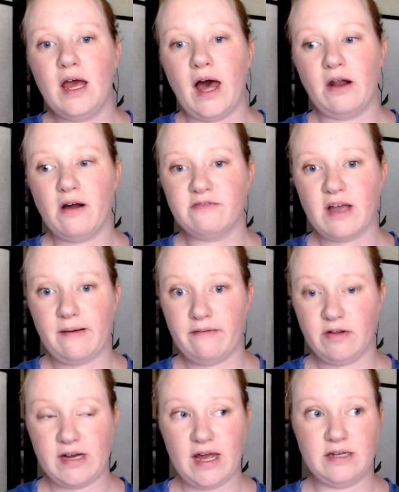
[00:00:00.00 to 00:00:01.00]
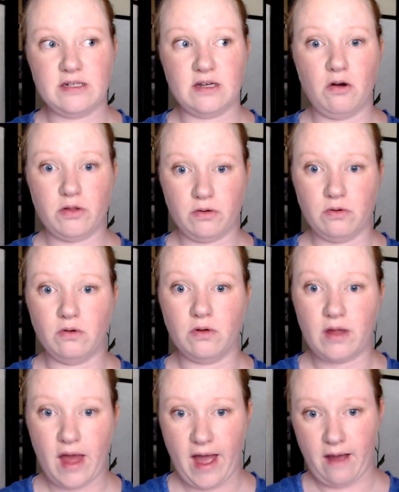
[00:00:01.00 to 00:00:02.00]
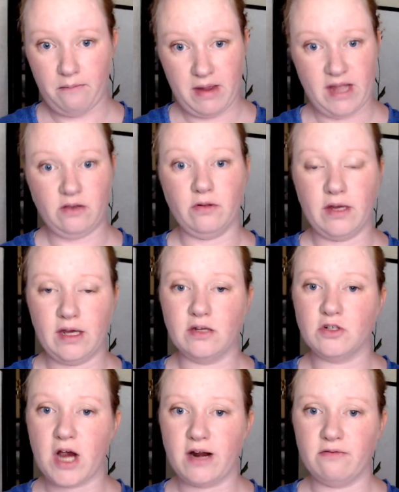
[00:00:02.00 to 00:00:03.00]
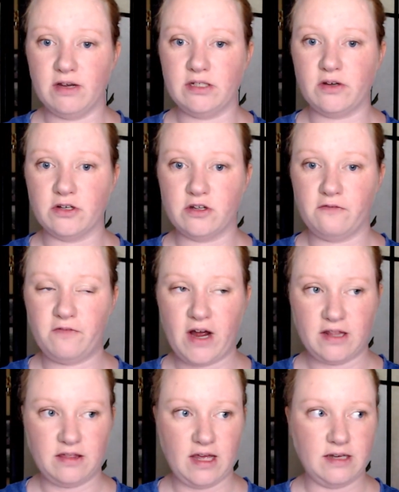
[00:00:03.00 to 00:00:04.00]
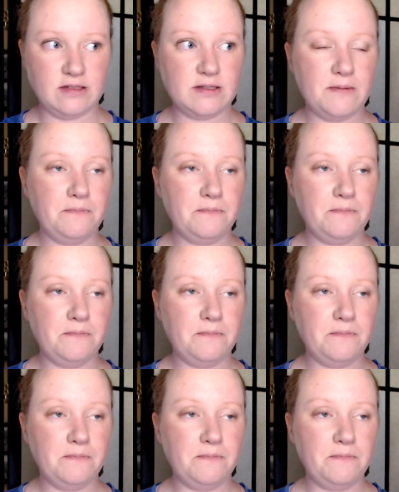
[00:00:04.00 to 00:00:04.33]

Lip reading: I don't have time every day to go through manually and try to research and find things.